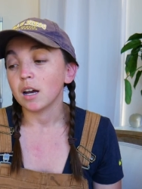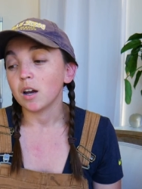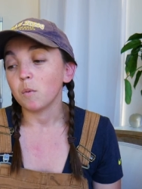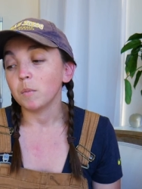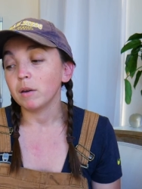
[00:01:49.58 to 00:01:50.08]

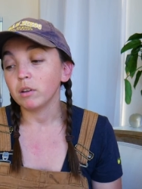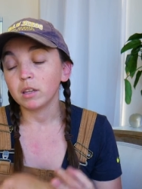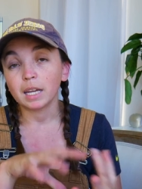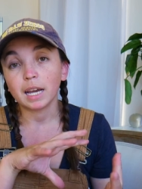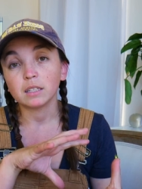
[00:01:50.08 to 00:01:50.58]
um,
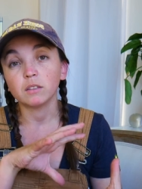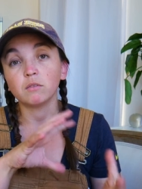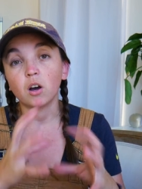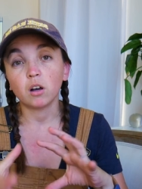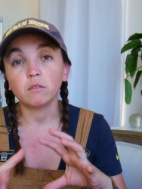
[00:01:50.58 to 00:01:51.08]
everything has
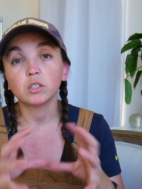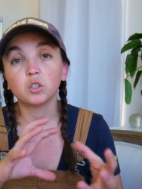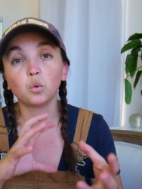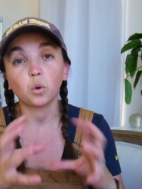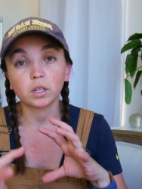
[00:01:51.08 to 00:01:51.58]
evolved
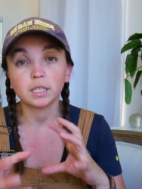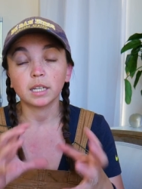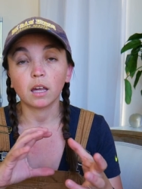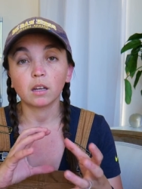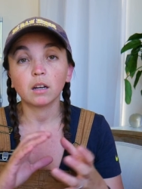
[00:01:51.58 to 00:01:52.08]
to work
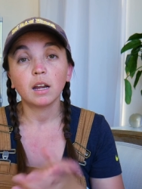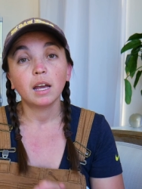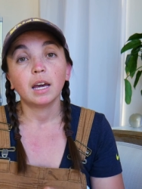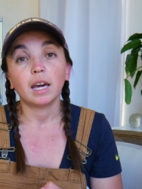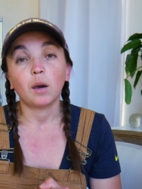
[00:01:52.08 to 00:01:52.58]
together
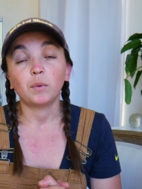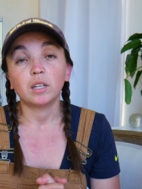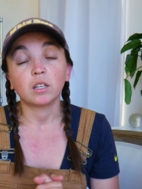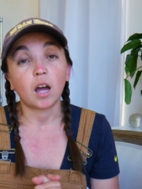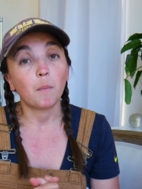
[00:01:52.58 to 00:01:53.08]
and we
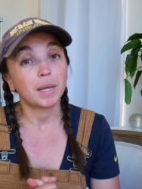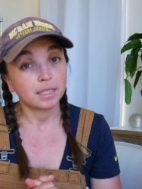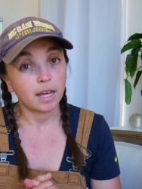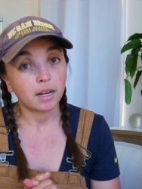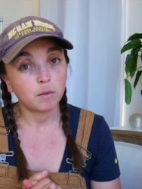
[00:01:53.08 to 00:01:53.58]
need to not
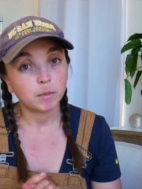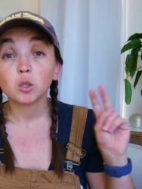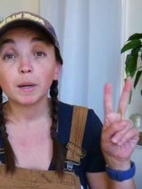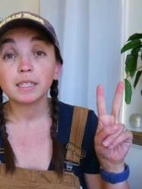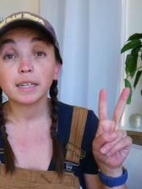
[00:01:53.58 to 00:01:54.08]
mess that up.
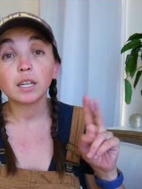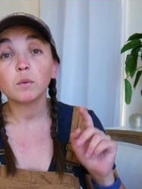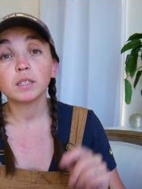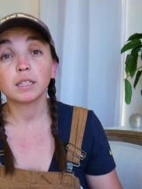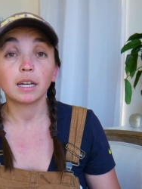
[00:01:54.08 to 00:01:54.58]
So my second
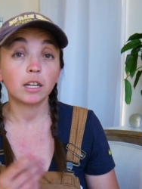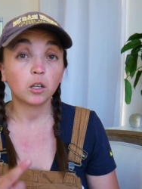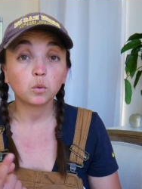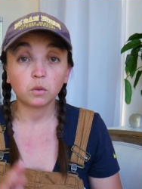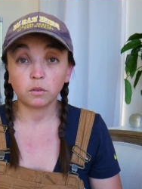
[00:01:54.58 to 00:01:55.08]
reason kind of
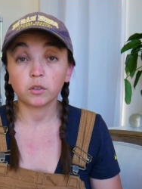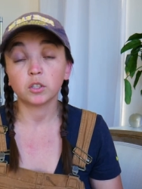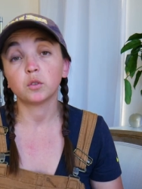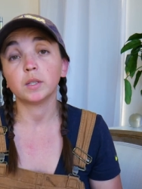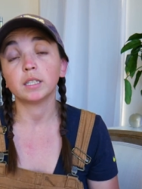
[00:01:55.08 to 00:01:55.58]
goes with the
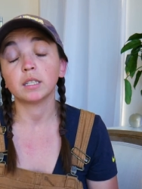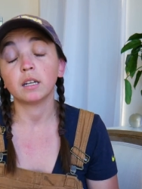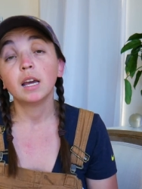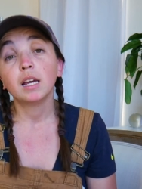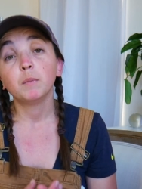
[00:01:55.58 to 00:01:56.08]
first
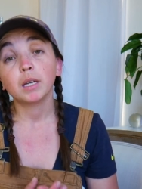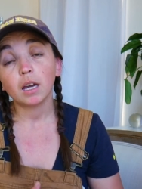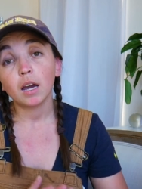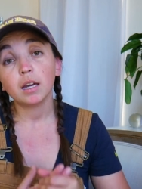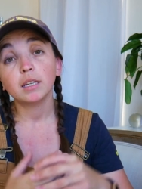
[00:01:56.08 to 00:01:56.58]
reason.
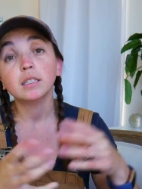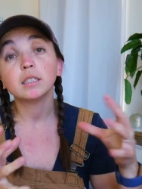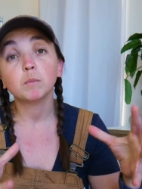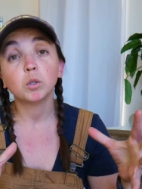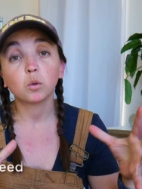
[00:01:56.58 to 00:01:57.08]
Because
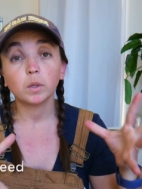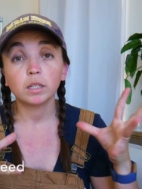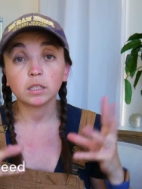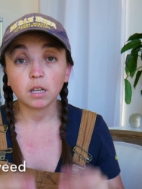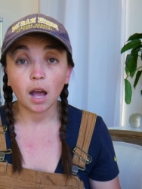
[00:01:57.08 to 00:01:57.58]
the milkweed
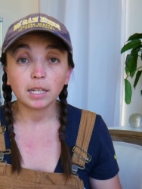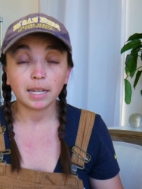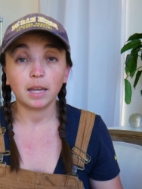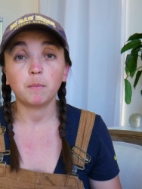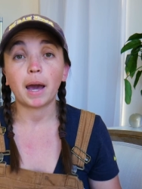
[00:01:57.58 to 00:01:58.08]
does not
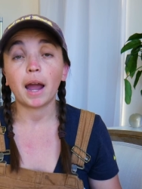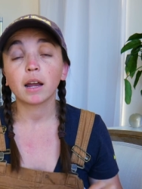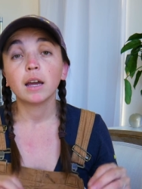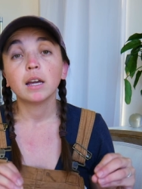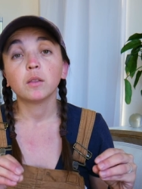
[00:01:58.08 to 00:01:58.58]
die
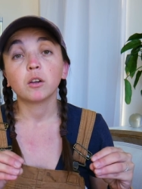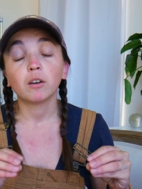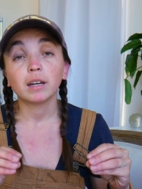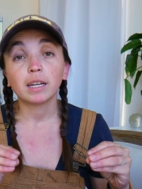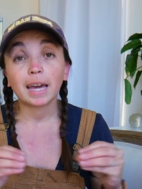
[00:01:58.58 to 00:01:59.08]
back,
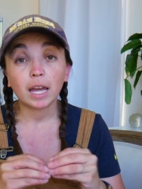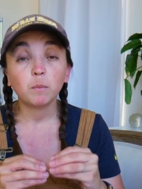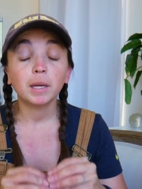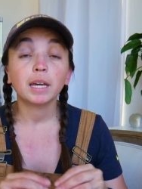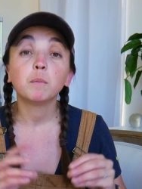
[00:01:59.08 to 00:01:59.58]
there can
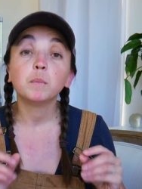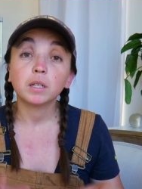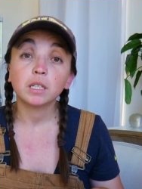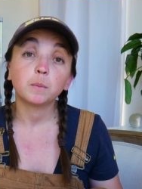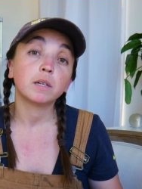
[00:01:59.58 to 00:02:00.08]
be a
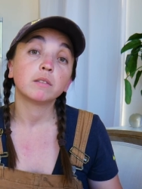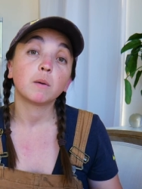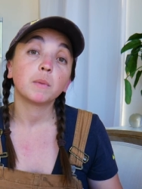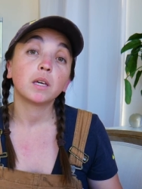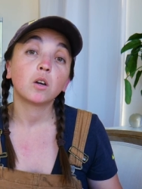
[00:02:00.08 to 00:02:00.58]
buildup of
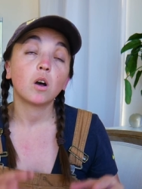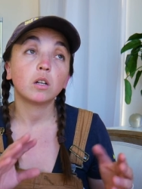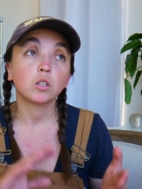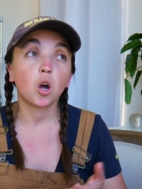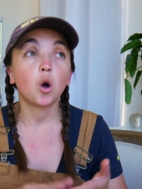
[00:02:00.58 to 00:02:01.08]
something
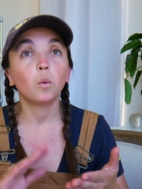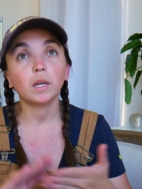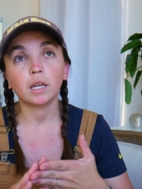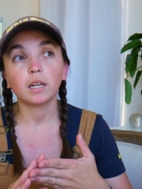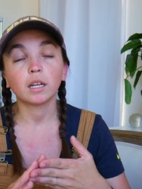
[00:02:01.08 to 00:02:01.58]
called
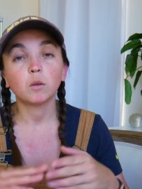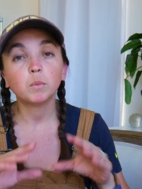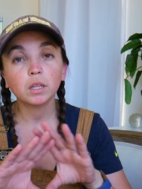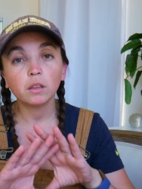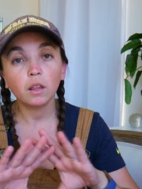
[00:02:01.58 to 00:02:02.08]
OE and I'll
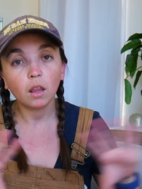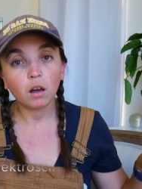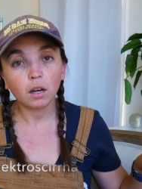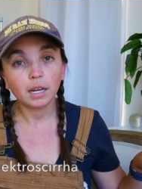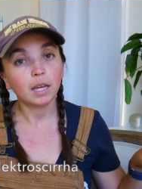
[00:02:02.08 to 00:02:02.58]
put the long